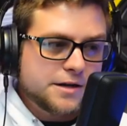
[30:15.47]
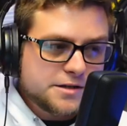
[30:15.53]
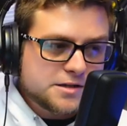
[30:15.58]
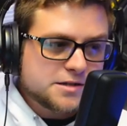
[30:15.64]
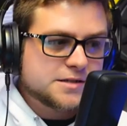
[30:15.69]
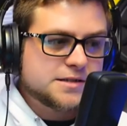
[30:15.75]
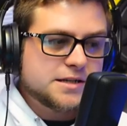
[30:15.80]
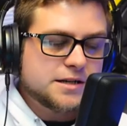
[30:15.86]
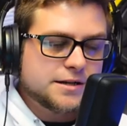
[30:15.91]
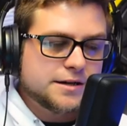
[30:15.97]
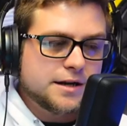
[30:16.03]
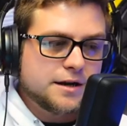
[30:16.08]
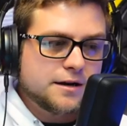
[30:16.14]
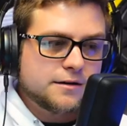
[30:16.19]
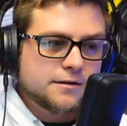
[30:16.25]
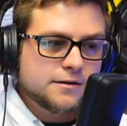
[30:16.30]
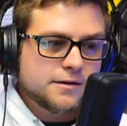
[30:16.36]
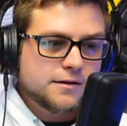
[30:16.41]
just sitting
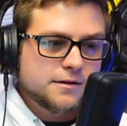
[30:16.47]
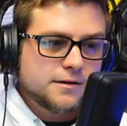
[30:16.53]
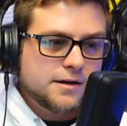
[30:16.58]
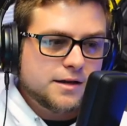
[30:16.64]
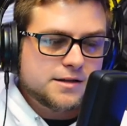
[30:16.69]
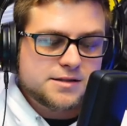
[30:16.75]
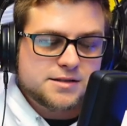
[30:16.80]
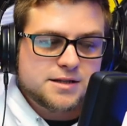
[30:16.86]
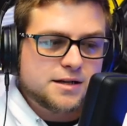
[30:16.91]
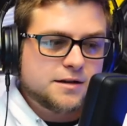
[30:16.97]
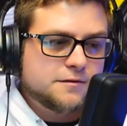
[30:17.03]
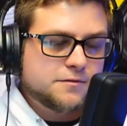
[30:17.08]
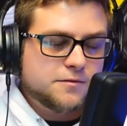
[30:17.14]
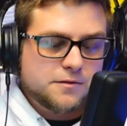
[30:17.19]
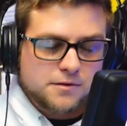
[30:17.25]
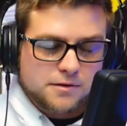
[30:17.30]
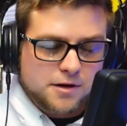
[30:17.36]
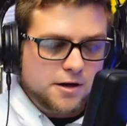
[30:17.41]
there, instead
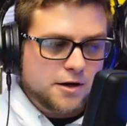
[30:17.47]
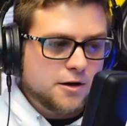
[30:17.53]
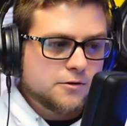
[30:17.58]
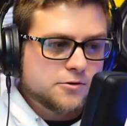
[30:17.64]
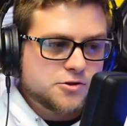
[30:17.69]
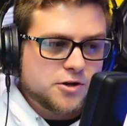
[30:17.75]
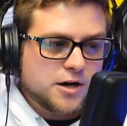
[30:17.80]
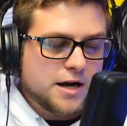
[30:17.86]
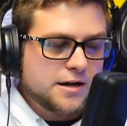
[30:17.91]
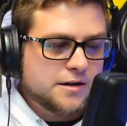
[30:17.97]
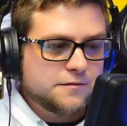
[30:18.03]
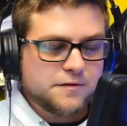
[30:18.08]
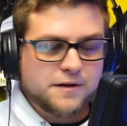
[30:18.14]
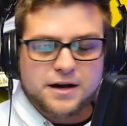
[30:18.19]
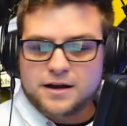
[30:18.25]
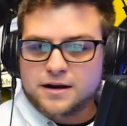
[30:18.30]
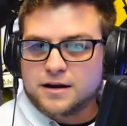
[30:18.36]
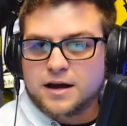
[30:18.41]
of you know trying to
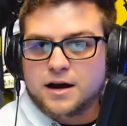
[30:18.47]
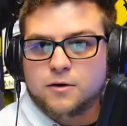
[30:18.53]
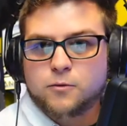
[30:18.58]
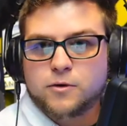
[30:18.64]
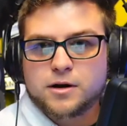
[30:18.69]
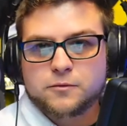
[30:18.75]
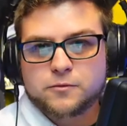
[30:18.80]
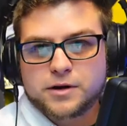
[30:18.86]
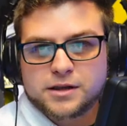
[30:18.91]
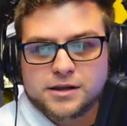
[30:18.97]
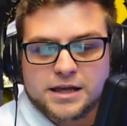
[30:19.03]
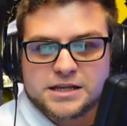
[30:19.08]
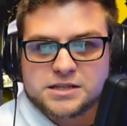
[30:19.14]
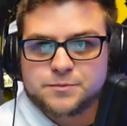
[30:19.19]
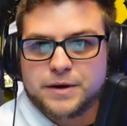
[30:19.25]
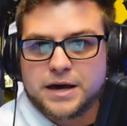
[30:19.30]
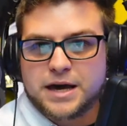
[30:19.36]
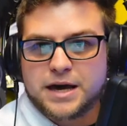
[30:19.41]
find out what
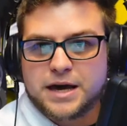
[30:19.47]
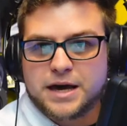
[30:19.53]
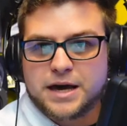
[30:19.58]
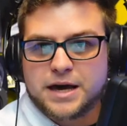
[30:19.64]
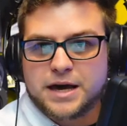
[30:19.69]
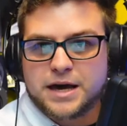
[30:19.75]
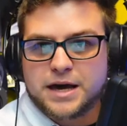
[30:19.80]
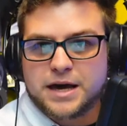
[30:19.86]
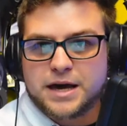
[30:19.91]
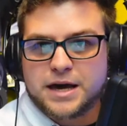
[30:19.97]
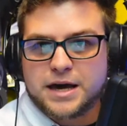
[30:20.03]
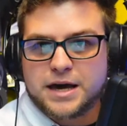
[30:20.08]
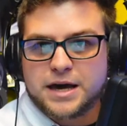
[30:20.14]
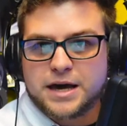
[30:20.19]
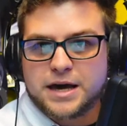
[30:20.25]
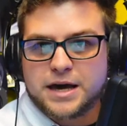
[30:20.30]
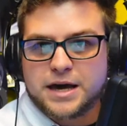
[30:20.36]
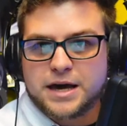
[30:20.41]
relay's bad on your on your
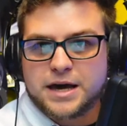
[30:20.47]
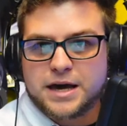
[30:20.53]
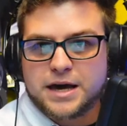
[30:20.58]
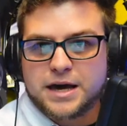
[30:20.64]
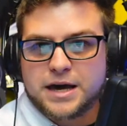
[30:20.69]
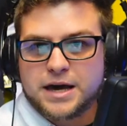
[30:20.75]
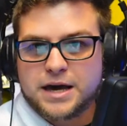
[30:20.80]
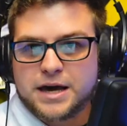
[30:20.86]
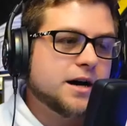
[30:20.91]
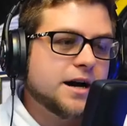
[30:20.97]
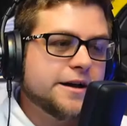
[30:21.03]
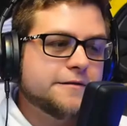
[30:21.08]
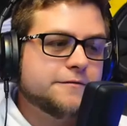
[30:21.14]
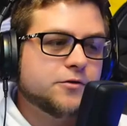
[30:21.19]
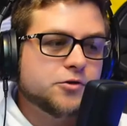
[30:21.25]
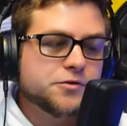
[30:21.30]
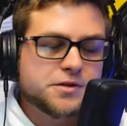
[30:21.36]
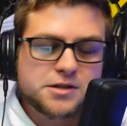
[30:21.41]
switch and sending too high a
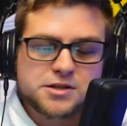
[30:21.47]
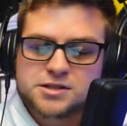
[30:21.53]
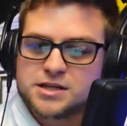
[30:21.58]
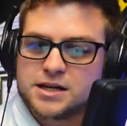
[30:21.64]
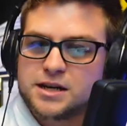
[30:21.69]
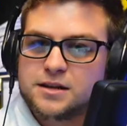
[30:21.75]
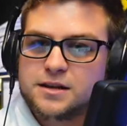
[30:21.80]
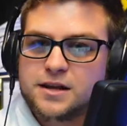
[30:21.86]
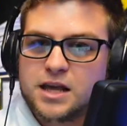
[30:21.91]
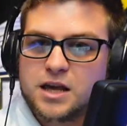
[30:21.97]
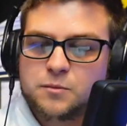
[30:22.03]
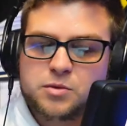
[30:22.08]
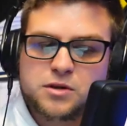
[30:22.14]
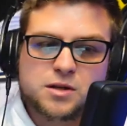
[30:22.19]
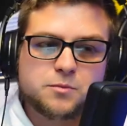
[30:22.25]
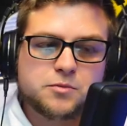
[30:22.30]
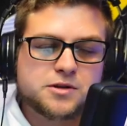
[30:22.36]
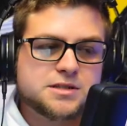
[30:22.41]
voltage, sending the amp
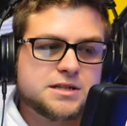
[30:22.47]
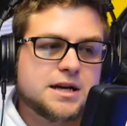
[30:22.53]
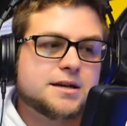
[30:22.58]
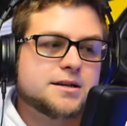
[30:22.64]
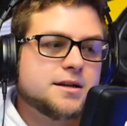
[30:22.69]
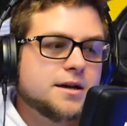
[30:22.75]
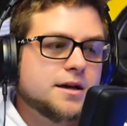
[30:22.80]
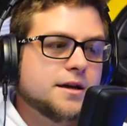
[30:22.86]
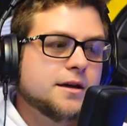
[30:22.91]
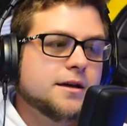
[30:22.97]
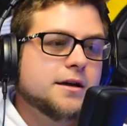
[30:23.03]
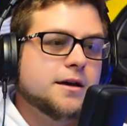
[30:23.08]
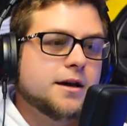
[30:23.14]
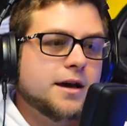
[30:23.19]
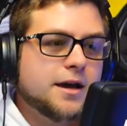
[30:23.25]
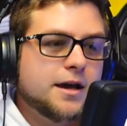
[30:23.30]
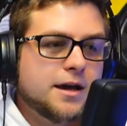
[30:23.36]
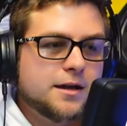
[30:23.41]
in to protect.
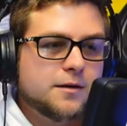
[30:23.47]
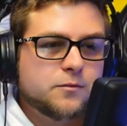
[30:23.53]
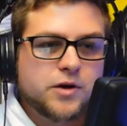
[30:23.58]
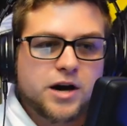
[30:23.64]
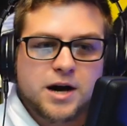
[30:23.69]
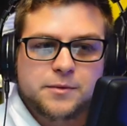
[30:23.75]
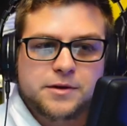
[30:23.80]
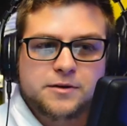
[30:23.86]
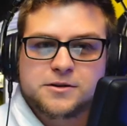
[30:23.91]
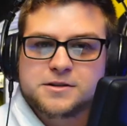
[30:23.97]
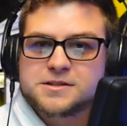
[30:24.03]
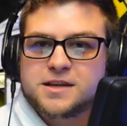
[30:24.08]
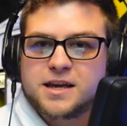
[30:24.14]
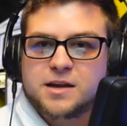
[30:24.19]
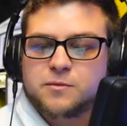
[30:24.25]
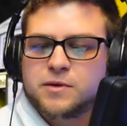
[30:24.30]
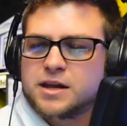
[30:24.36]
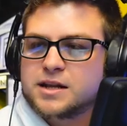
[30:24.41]
And Bobby was
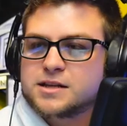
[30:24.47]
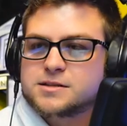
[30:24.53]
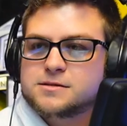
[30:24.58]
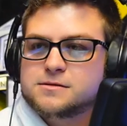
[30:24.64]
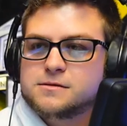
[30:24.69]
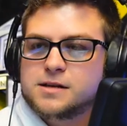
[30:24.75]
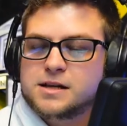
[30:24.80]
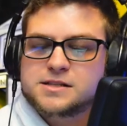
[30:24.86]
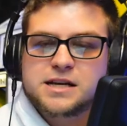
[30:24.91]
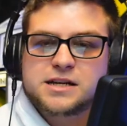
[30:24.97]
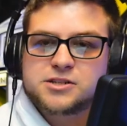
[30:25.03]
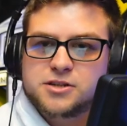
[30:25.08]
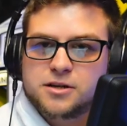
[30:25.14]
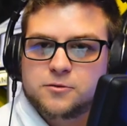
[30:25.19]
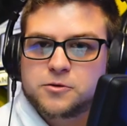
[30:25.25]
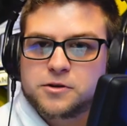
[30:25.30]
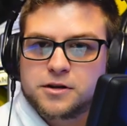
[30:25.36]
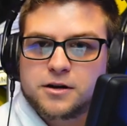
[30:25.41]
like, "Man, that's that's actually
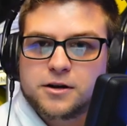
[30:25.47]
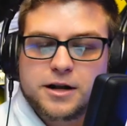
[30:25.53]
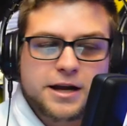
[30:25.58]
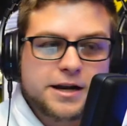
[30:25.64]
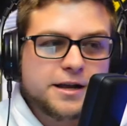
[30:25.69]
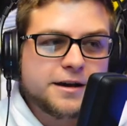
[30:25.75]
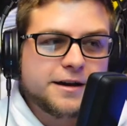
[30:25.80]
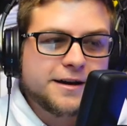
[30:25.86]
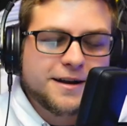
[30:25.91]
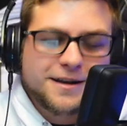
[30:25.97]
a really good idea."